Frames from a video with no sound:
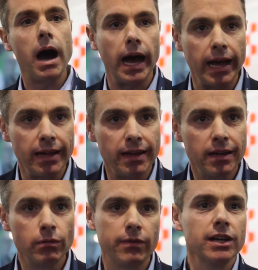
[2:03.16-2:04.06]
but
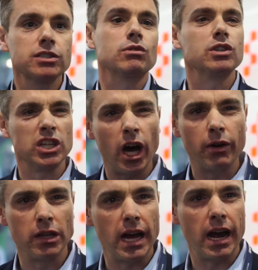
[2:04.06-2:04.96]
we've actually
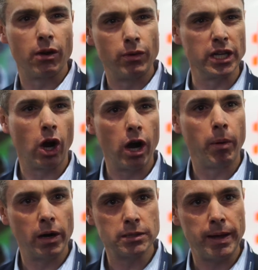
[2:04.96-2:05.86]
resolved a lot of the really hard
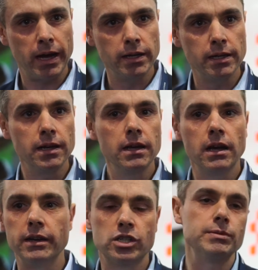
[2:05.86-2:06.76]
parts about it
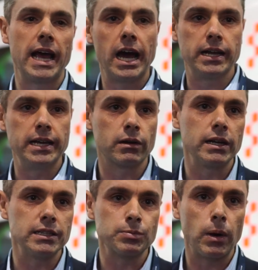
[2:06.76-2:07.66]
in terms of how to
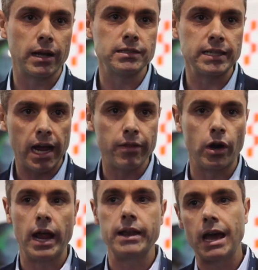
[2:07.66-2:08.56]
integrate these products
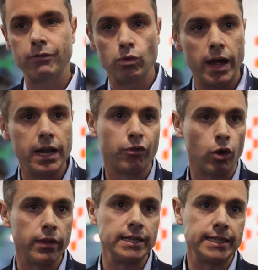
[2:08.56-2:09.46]
together and have you ready for
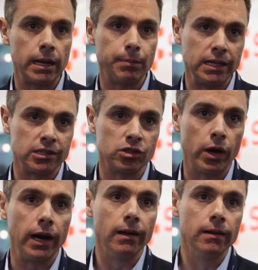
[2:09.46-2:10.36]
all that data piece as
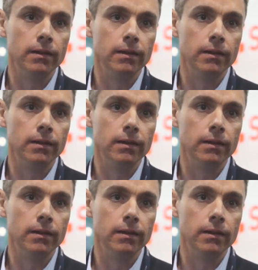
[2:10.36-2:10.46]
well.